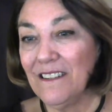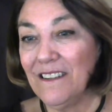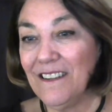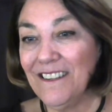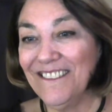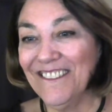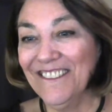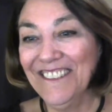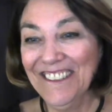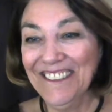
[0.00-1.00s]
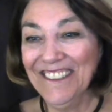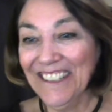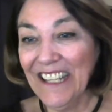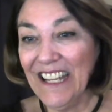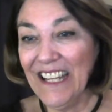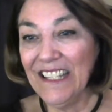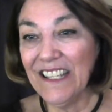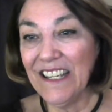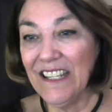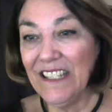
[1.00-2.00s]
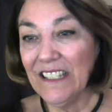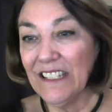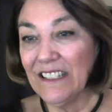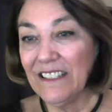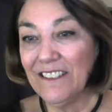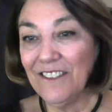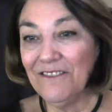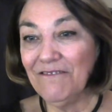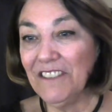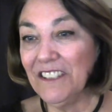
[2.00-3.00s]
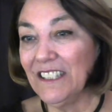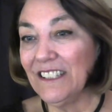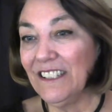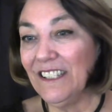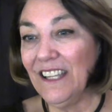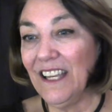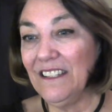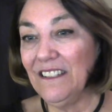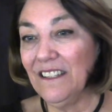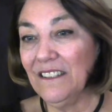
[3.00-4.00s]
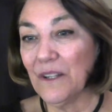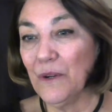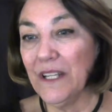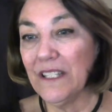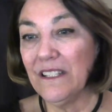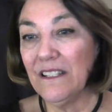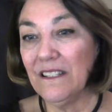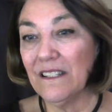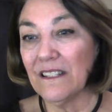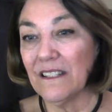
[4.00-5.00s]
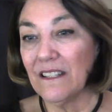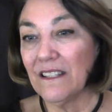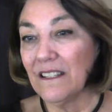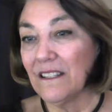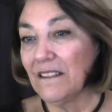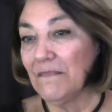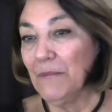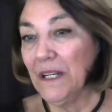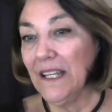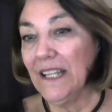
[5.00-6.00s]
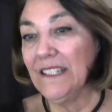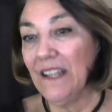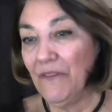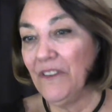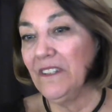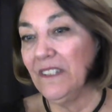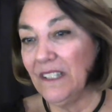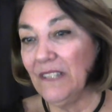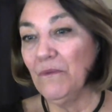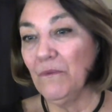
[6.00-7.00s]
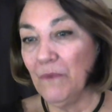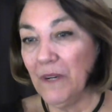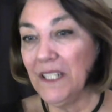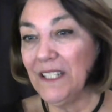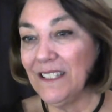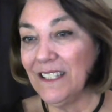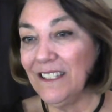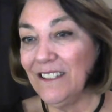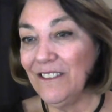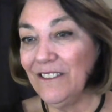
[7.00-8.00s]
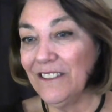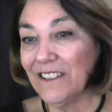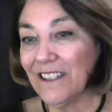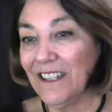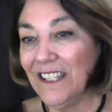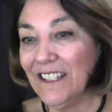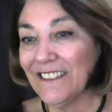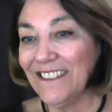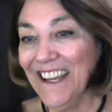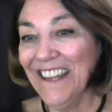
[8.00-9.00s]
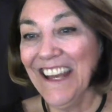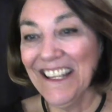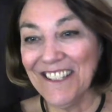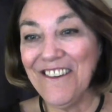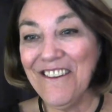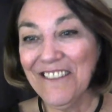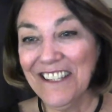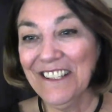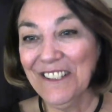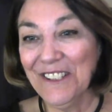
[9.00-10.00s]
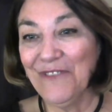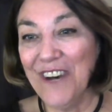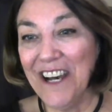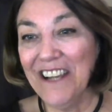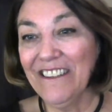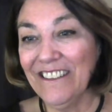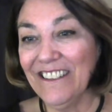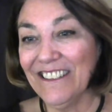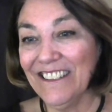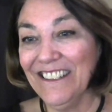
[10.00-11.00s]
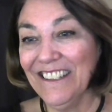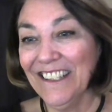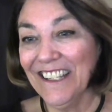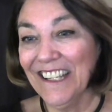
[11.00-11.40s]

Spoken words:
And oh, there you are. And I don't really see any other questions, but I definitely wanted to use this. Yeah, that song is fire, isn't it?